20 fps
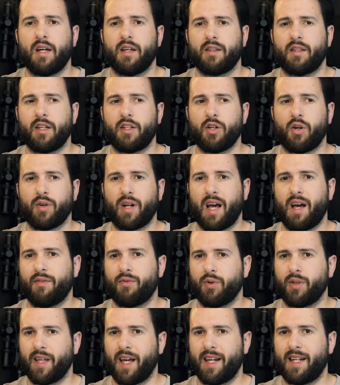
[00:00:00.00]
they don't have
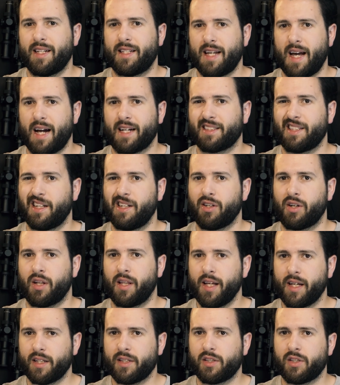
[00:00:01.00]
really any tactile
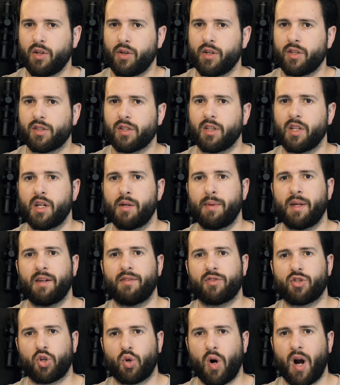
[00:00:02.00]
clicks, so there's a little bit
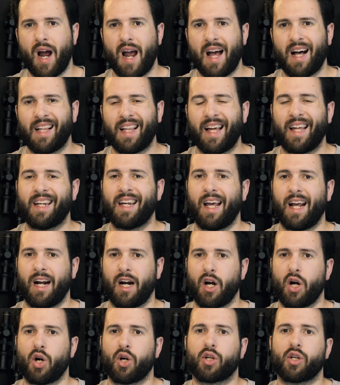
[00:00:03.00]
of trial and
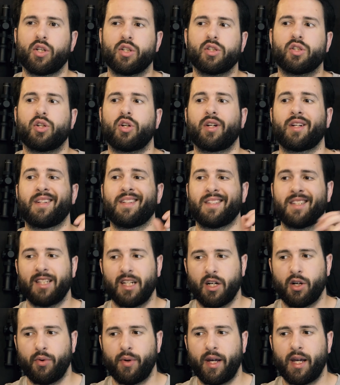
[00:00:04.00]
error concerning
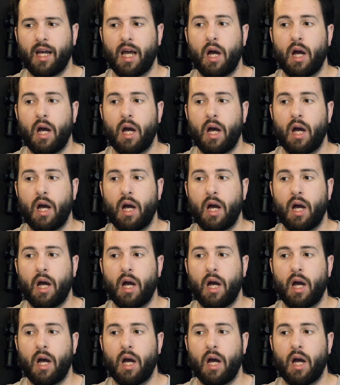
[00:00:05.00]
zeroing.